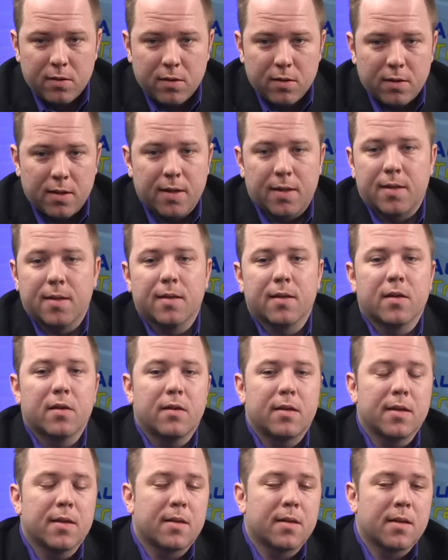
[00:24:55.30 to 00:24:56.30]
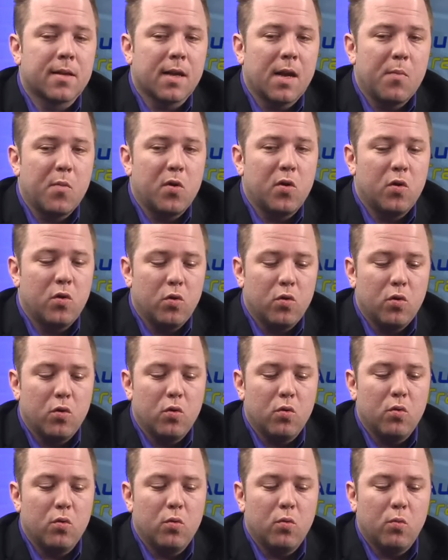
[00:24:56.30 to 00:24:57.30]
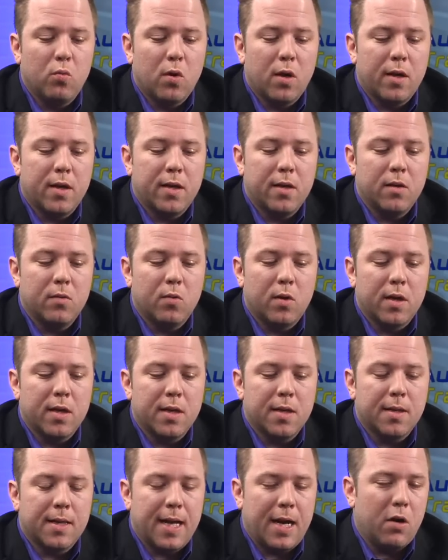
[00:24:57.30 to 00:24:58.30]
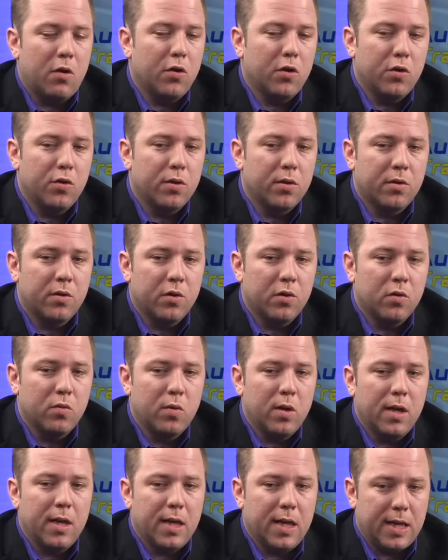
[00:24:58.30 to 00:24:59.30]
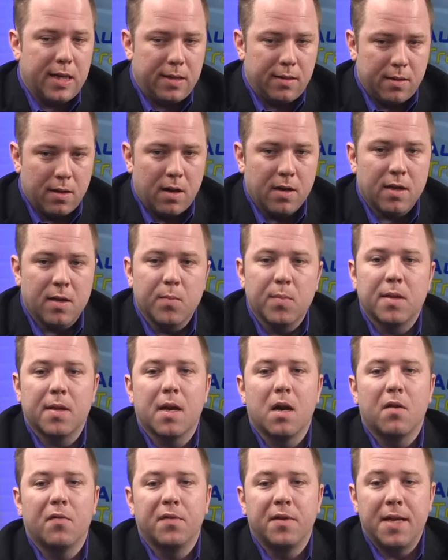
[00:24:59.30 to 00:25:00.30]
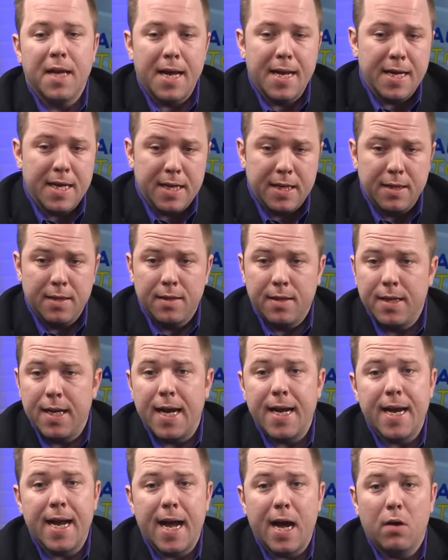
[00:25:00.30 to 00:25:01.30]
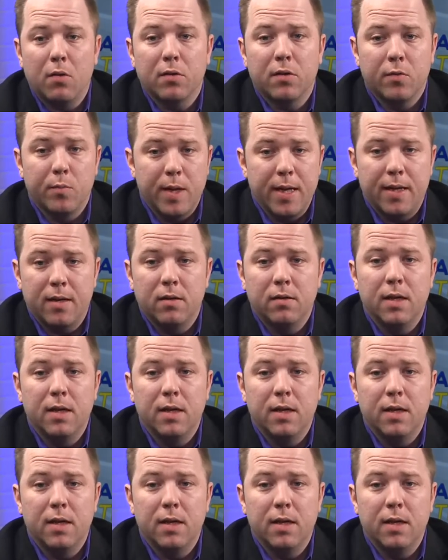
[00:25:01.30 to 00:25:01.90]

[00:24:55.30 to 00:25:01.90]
This is someone who what he's telling you to do, he does himself day in, day out to make a